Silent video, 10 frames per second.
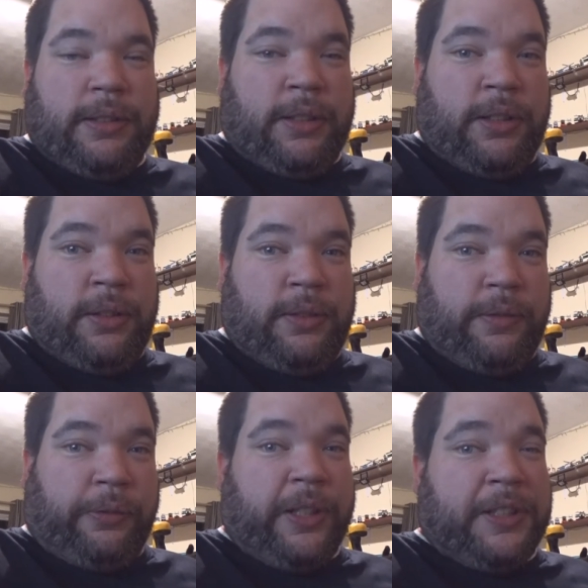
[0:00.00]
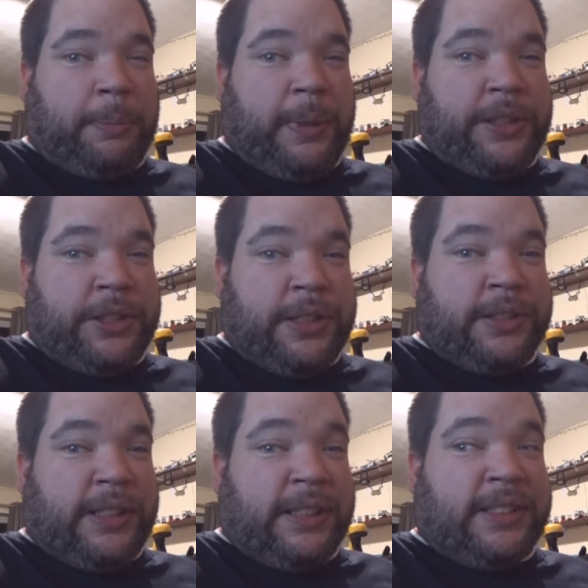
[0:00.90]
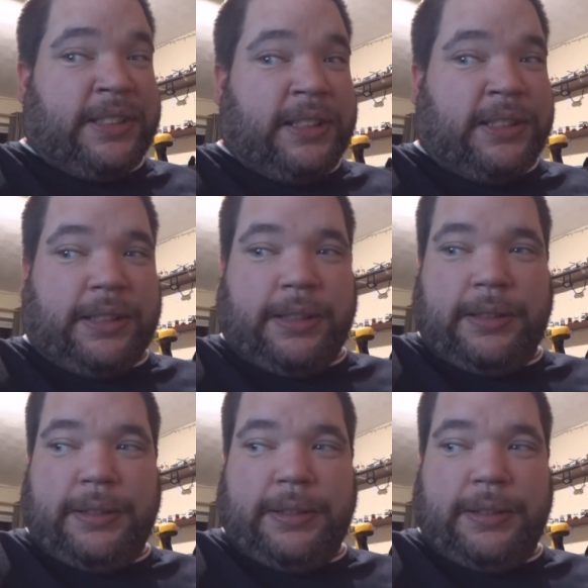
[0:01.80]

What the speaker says: You know, free speech doesn't exist.